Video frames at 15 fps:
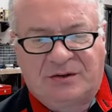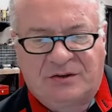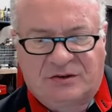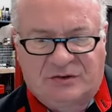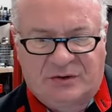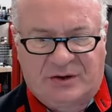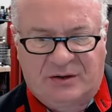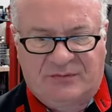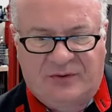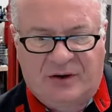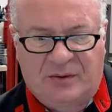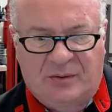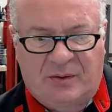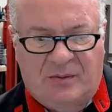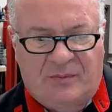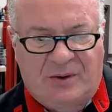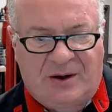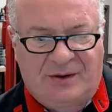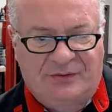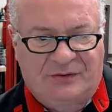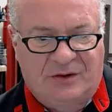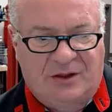Just trying to figure out why
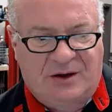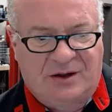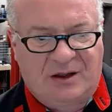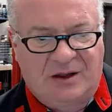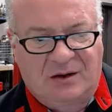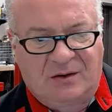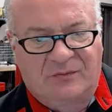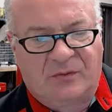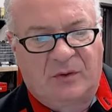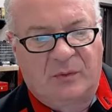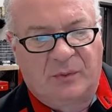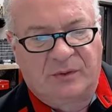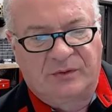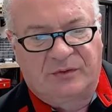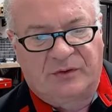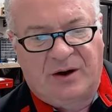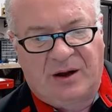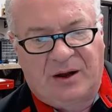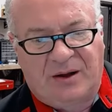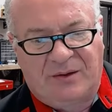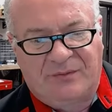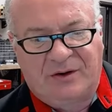it's locking in four-wheel
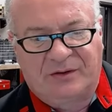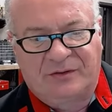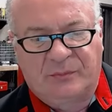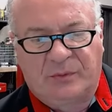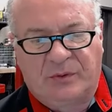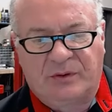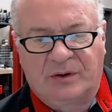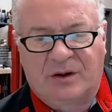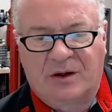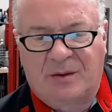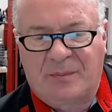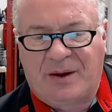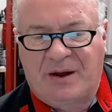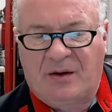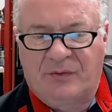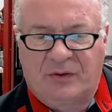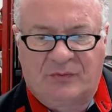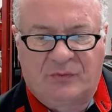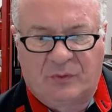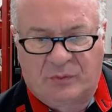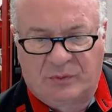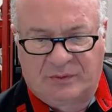drive. It doesn't want to come out
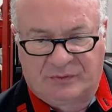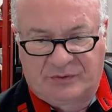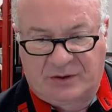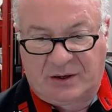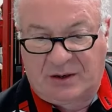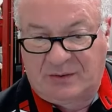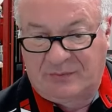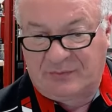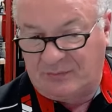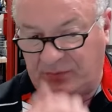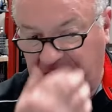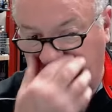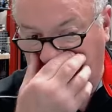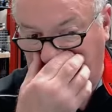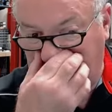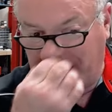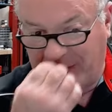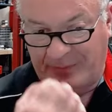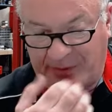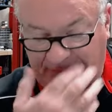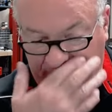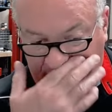of four-wheel drive. If you can
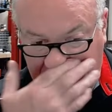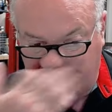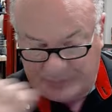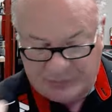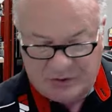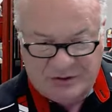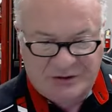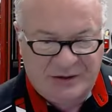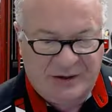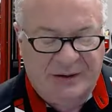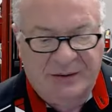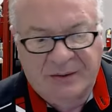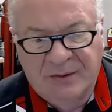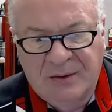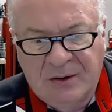help, that we'd appreciate it.